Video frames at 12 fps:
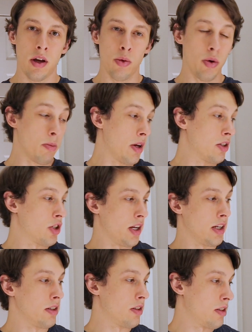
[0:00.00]
we may
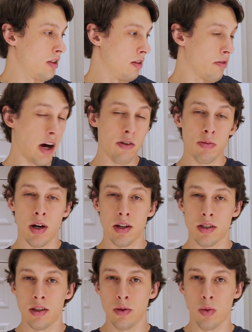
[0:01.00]
change the valve
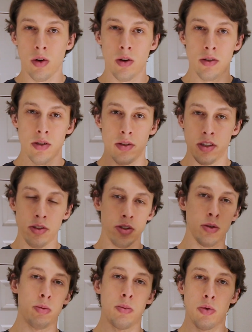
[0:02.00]
box in the wall so that there's a
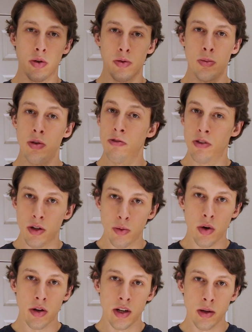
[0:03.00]
little bit more room to fit
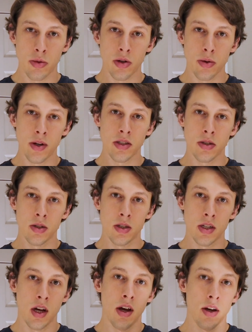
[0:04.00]
water hammer
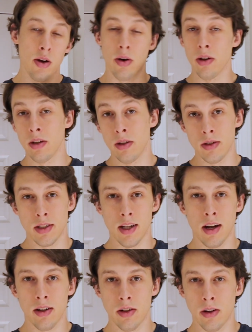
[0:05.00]
arresters. Currently there's
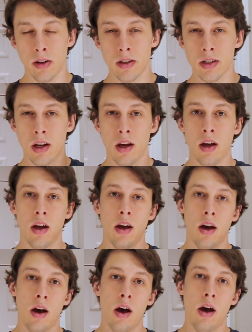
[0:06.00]
not on ours.
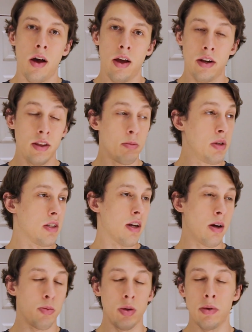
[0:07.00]
And in the
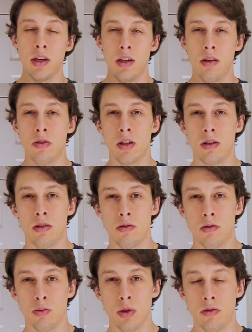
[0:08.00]
meantime, we may even
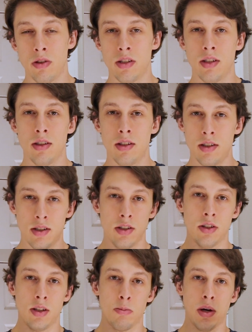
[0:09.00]
revisit the
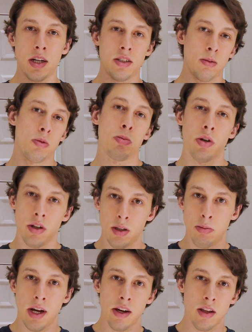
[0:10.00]
decision and buy some to put on the
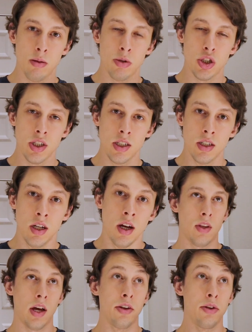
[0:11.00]
back of the machine.
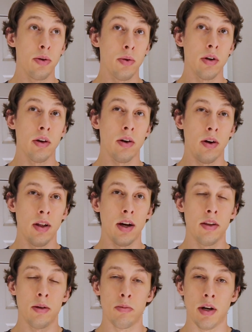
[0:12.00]
I do want to call
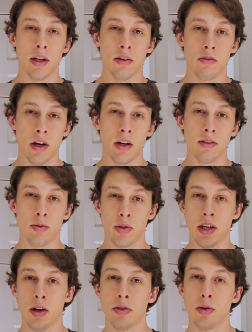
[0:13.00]
out that buying valves
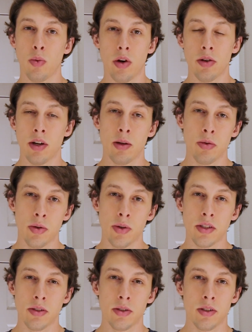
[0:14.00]
without the water hammer
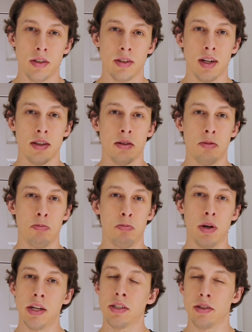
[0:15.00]
arresters is not the
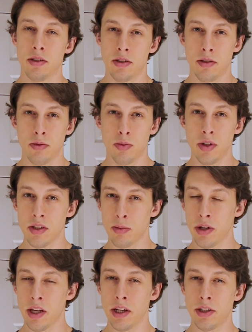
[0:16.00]
best risk
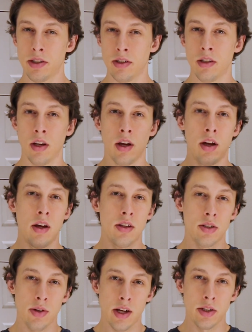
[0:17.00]
mitigation
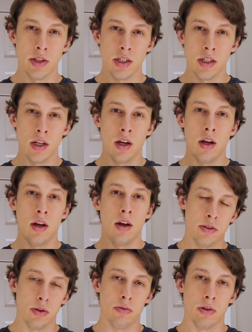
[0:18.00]
strategy.
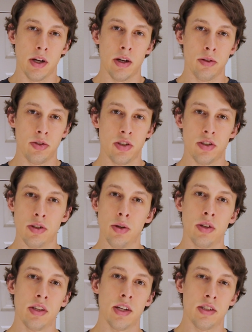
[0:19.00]
So for now, just
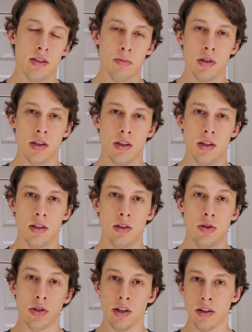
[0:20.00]
know that that's something that
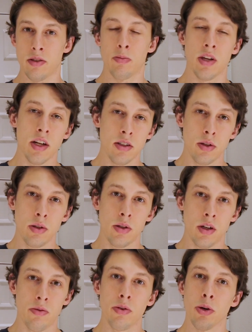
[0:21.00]
you should give some thought
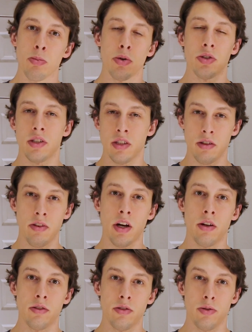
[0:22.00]
to if you're purchasing
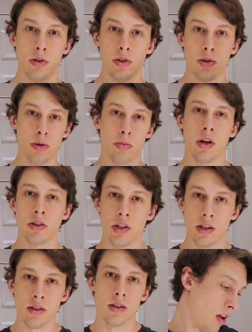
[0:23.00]
valves for your own
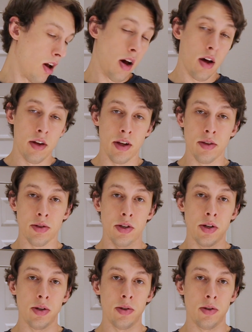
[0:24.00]
project. Another
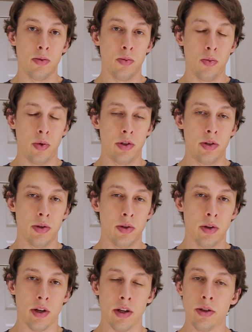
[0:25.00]
note when you're
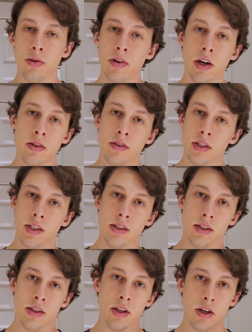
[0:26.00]
looking at new valves is
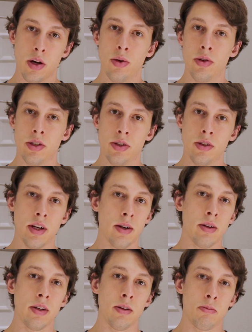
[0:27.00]
that the code in your
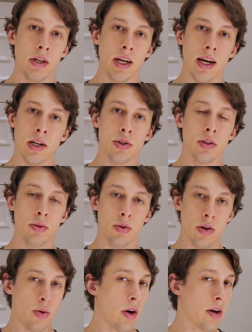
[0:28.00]
area may actually
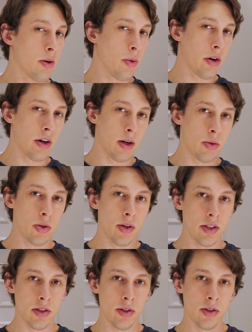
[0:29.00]
require water hammer
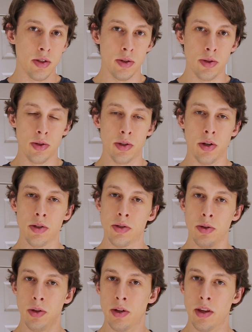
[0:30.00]
arresters, so you should
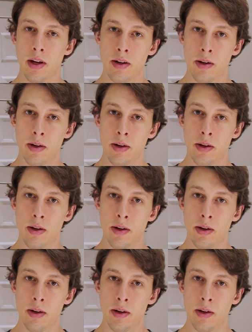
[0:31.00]
also look that